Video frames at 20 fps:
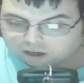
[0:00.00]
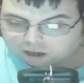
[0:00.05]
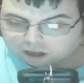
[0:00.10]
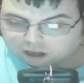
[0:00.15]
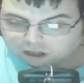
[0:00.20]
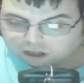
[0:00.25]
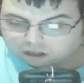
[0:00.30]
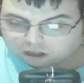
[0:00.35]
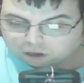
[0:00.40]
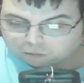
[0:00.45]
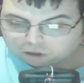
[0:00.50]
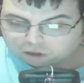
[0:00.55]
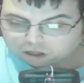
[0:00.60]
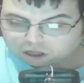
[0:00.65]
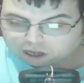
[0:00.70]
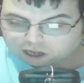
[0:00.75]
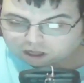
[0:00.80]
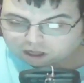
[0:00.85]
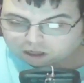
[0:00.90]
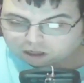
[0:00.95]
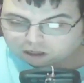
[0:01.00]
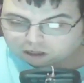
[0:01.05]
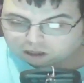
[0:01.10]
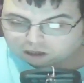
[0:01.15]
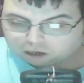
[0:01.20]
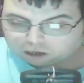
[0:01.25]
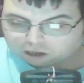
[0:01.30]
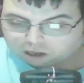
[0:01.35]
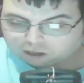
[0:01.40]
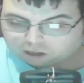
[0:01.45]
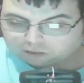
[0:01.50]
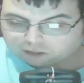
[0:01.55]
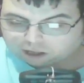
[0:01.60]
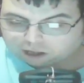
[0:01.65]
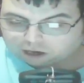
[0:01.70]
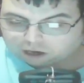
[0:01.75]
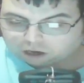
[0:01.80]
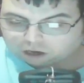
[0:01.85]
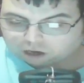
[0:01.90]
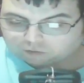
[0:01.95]
is irritated to learn
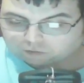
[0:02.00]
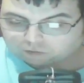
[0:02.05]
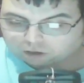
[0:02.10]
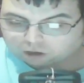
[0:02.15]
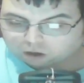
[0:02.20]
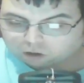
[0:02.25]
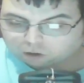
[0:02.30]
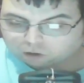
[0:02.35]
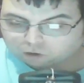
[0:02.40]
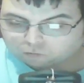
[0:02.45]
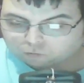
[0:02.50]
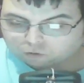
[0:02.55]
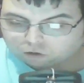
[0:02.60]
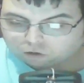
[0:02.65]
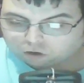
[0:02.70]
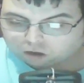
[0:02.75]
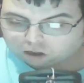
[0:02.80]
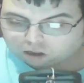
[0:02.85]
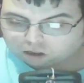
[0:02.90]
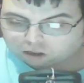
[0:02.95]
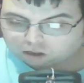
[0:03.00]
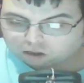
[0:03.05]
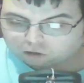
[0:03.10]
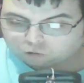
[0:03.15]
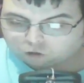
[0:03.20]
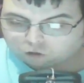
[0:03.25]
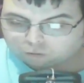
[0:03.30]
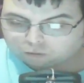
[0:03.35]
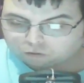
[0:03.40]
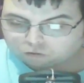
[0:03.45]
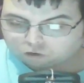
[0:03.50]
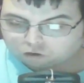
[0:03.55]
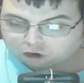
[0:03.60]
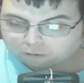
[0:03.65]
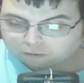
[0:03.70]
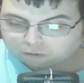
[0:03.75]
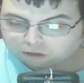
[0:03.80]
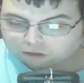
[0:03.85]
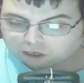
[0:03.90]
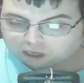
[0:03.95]
that after going through considerable
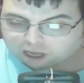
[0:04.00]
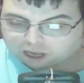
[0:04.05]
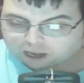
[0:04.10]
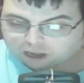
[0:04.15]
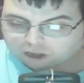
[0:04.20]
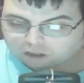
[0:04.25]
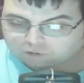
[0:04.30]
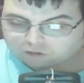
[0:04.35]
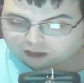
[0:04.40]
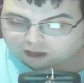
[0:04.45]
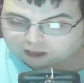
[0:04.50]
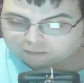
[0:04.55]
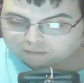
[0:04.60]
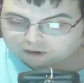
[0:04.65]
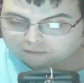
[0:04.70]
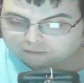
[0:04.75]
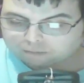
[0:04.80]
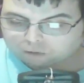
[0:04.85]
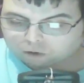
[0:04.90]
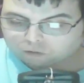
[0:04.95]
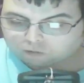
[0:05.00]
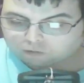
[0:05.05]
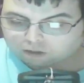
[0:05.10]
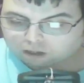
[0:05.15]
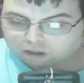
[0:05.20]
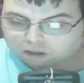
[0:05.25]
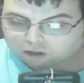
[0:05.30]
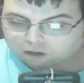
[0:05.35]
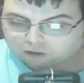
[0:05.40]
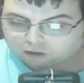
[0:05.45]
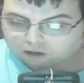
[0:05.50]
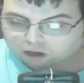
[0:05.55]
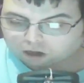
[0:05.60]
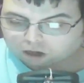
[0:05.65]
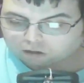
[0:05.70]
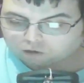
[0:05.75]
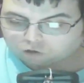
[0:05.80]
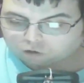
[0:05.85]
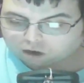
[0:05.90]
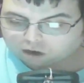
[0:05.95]
trouble to get his family moved into the
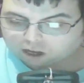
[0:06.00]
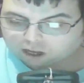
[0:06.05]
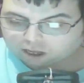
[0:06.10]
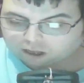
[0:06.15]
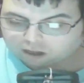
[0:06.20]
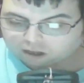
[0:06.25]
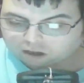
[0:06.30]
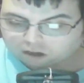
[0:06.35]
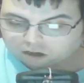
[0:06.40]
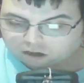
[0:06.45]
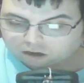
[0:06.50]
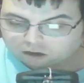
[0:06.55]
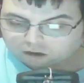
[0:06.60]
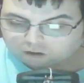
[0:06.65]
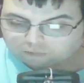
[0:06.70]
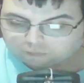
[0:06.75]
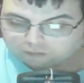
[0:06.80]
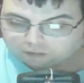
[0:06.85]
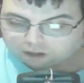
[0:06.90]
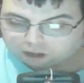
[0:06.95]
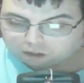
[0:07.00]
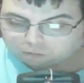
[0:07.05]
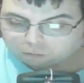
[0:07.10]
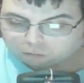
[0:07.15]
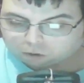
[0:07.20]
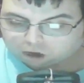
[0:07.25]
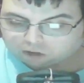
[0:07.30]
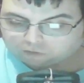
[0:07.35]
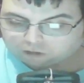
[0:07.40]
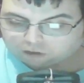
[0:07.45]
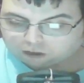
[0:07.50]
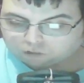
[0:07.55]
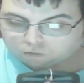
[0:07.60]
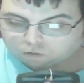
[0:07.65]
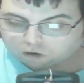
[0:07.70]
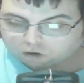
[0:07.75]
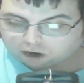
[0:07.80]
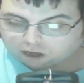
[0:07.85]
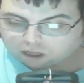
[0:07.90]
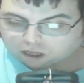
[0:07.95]
country, his wife is
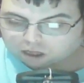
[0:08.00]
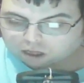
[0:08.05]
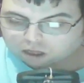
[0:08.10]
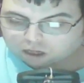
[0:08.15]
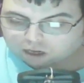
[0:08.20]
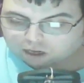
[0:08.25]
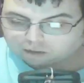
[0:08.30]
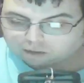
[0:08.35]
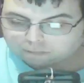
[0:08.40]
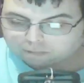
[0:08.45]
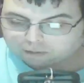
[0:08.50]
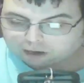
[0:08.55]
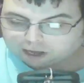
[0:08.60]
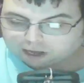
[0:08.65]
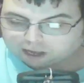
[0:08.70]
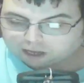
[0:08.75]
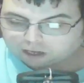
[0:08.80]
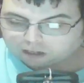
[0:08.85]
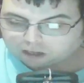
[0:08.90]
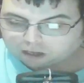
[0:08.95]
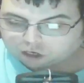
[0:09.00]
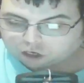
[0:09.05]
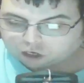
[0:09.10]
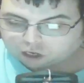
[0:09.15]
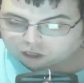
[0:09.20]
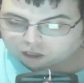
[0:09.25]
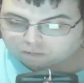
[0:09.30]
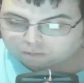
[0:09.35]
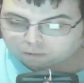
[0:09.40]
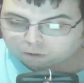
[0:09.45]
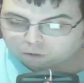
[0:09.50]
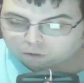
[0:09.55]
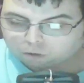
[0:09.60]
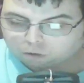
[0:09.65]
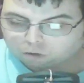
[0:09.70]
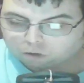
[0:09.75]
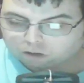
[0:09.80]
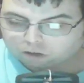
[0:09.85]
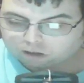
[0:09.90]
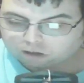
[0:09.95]
writing to complain that she's
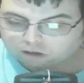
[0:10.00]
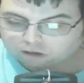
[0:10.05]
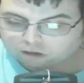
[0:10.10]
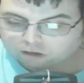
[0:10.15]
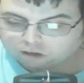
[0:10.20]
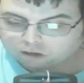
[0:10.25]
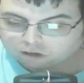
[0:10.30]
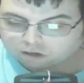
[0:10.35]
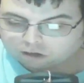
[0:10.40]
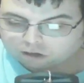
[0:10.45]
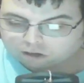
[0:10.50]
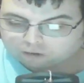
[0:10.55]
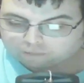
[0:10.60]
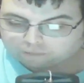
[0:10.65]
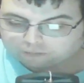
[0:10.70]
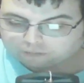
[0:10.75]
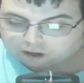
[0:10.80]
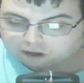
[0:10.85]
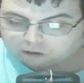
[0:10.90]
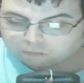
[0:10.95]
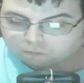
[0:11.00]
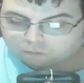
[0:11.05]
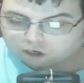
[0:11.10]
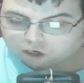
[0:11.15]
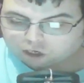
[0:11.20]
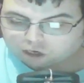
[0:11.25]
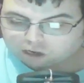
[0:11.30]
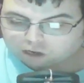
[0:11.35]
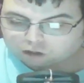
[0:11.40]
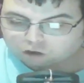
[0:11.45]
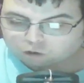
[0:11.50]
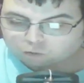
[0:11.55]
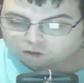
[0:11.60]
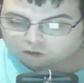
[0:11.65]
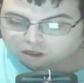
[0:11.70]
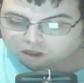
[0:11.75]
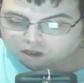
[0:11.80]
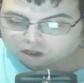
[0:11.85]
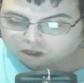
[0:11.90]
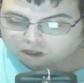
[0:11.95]
bored and wishes to
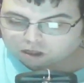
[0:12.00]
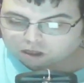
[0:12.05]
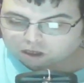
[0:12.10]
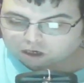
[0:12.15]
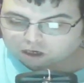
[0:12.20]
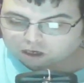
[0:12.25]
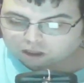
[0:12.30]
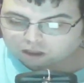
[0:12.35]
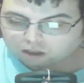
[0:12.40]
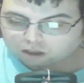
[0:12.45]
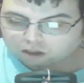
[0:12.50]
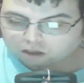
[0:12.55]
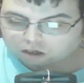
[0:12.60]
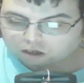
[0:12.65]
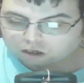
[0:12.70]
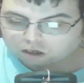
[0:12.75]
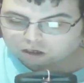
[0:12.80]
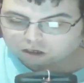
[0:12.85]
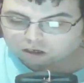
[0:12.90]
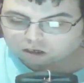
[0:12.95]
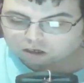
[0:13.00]
return to London.